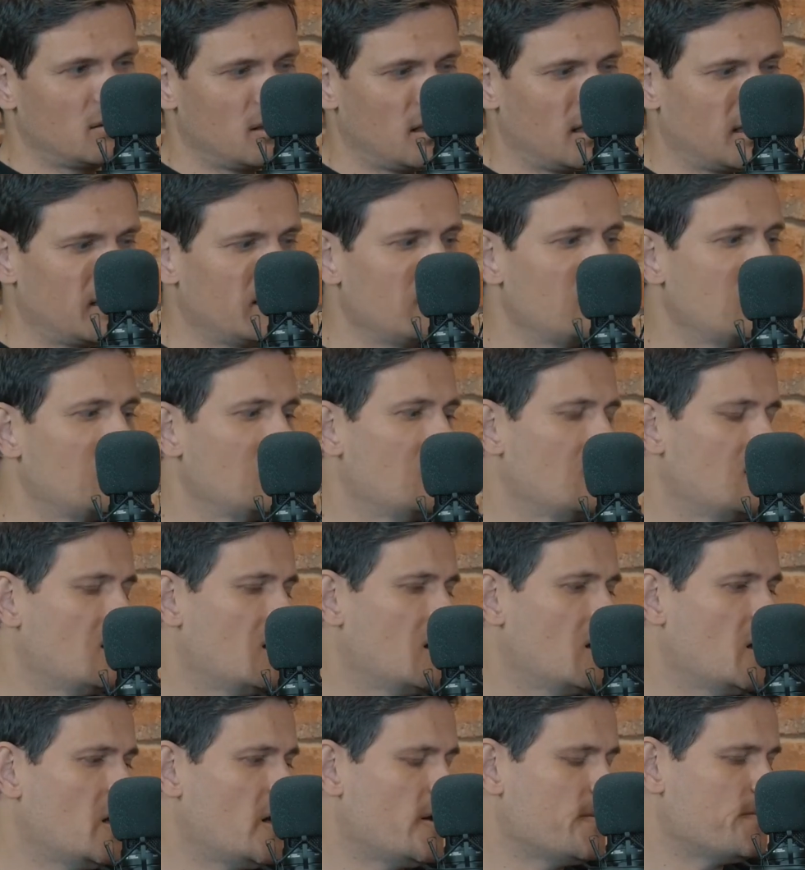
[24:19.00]
Right.
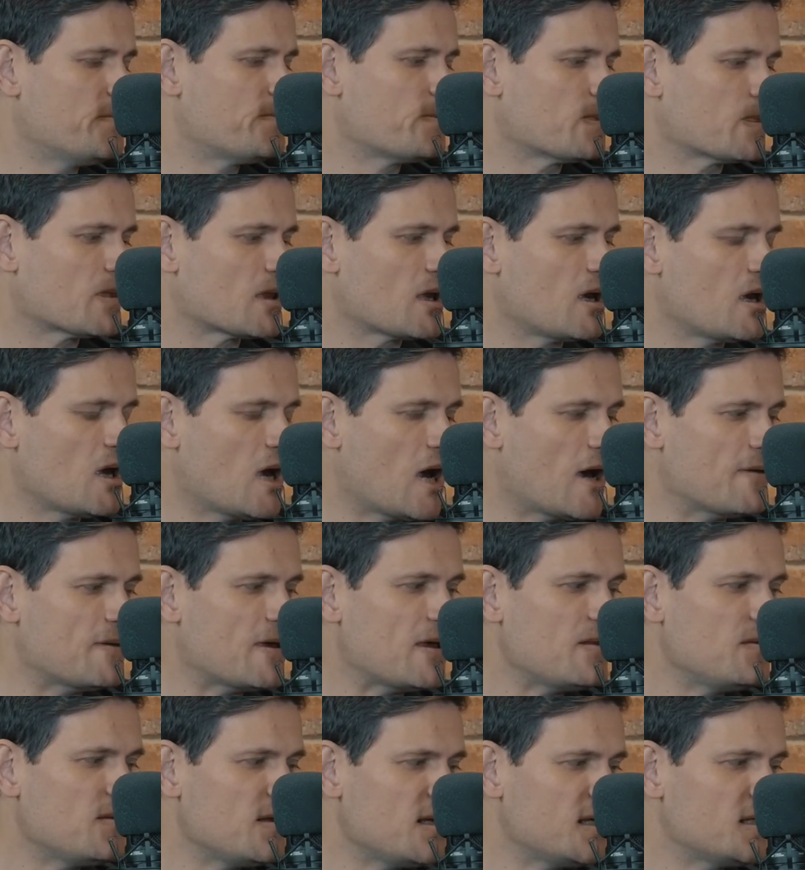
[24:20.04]
And
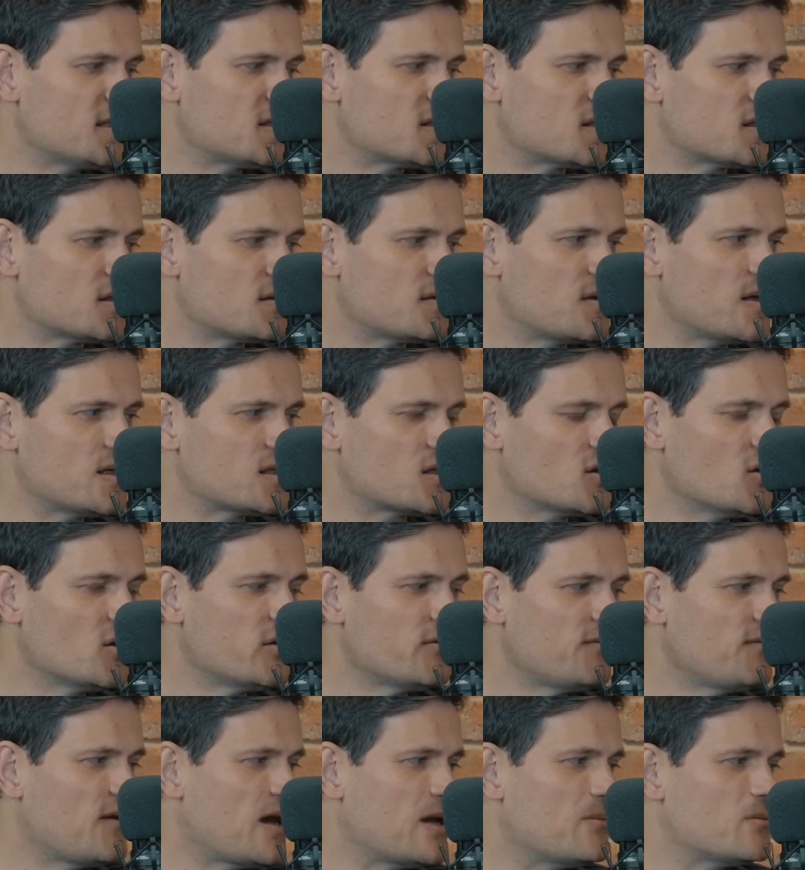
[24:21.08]
then there's
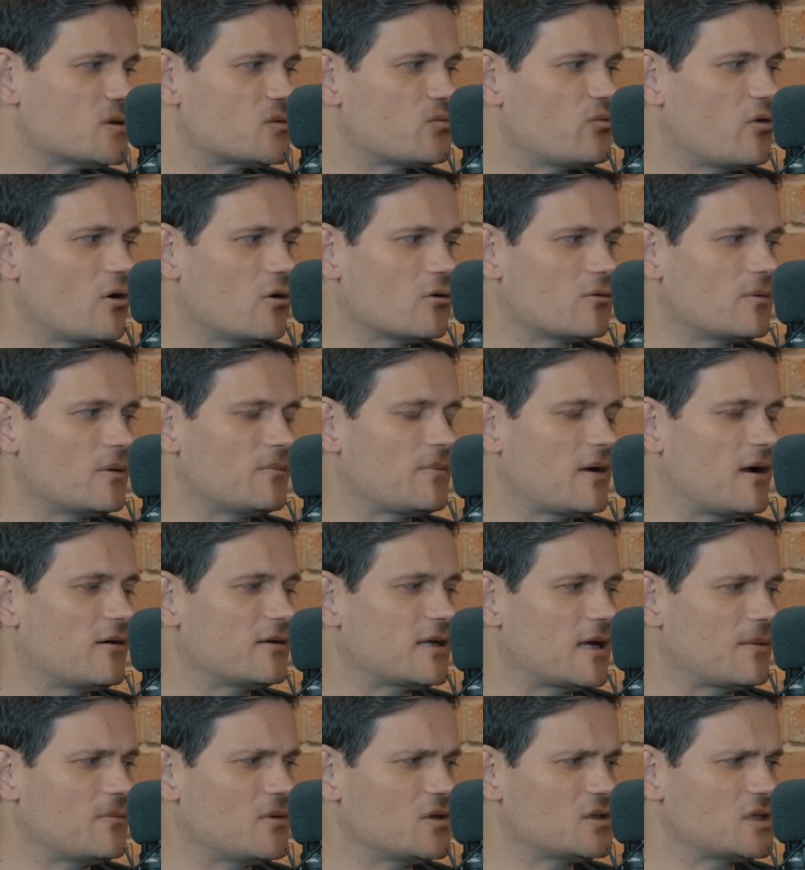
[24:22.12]
another famous programming
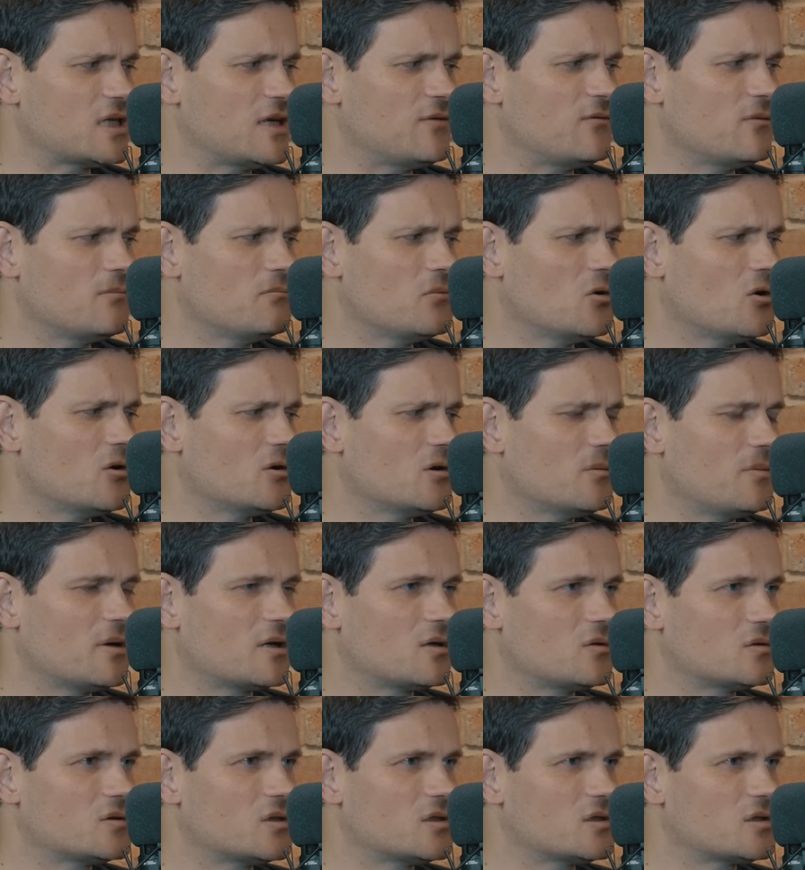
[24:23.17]
paradigm that's even more
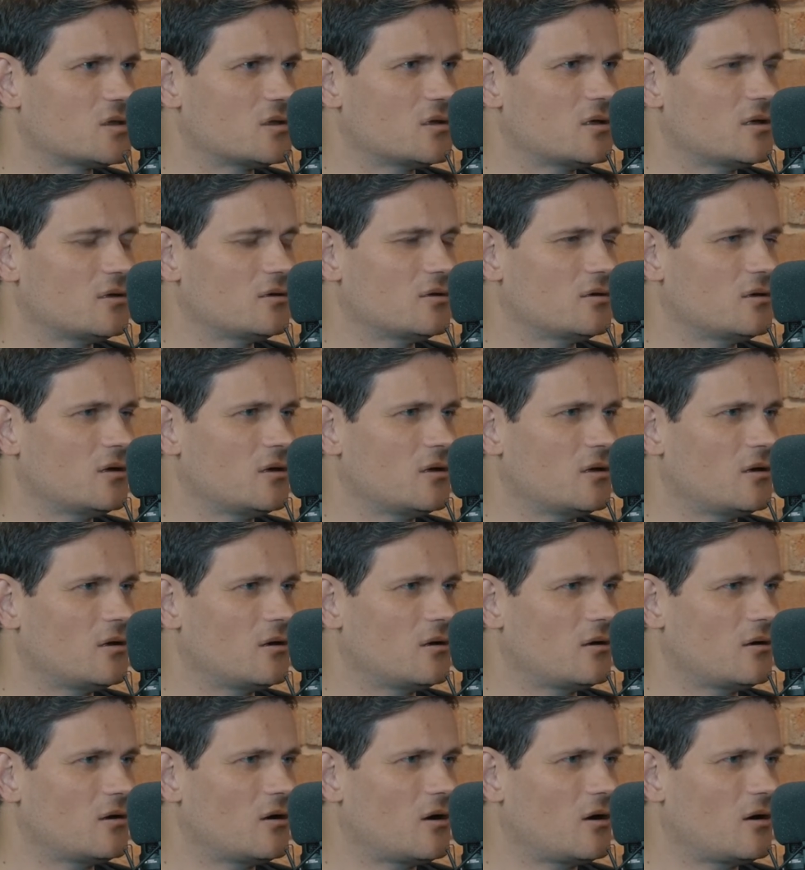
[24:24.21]
ubiquitous than
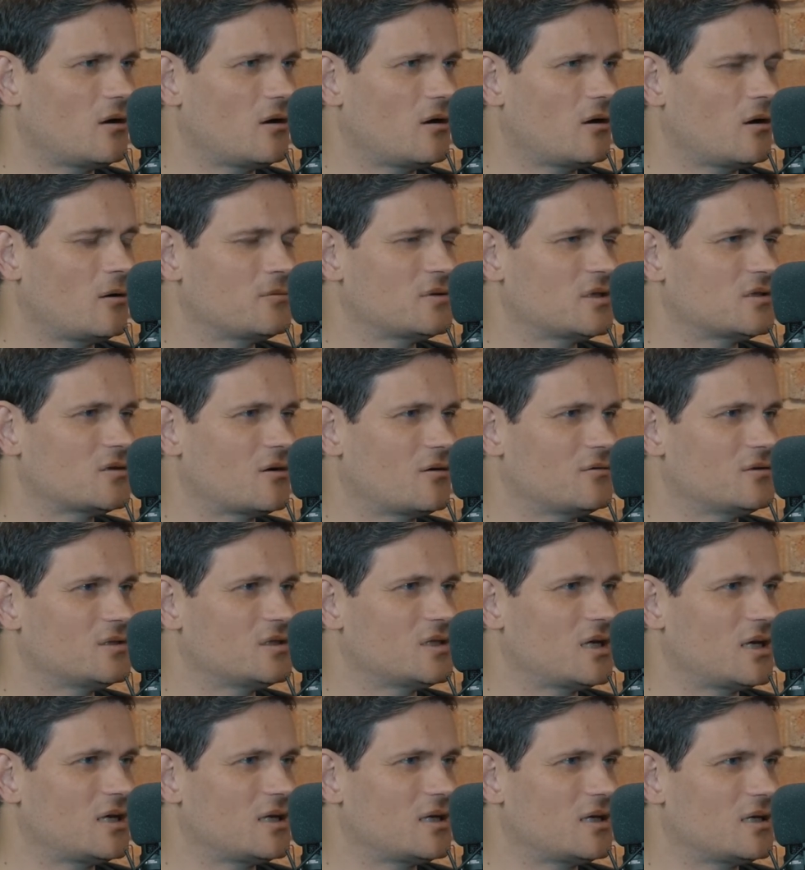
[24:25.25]

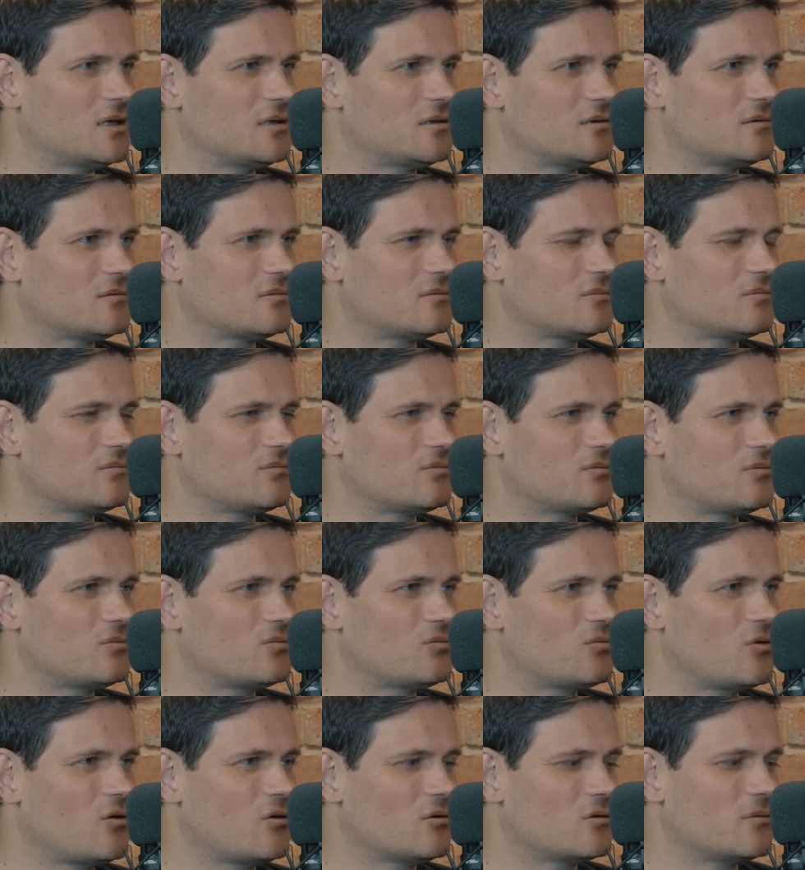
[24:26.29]
object-oriented
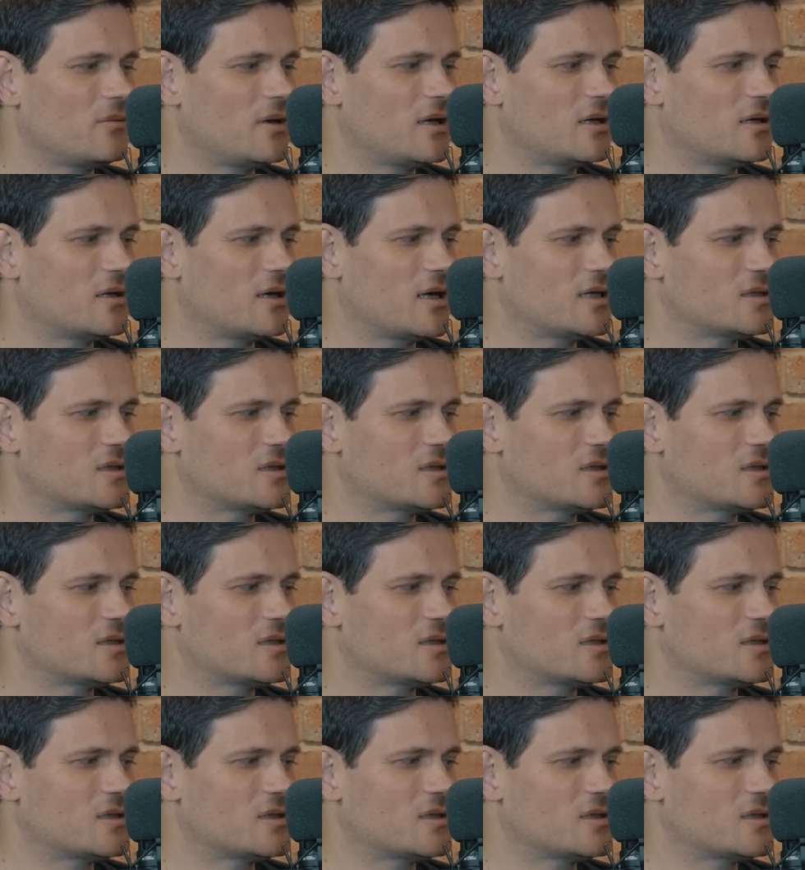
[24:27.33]
programming.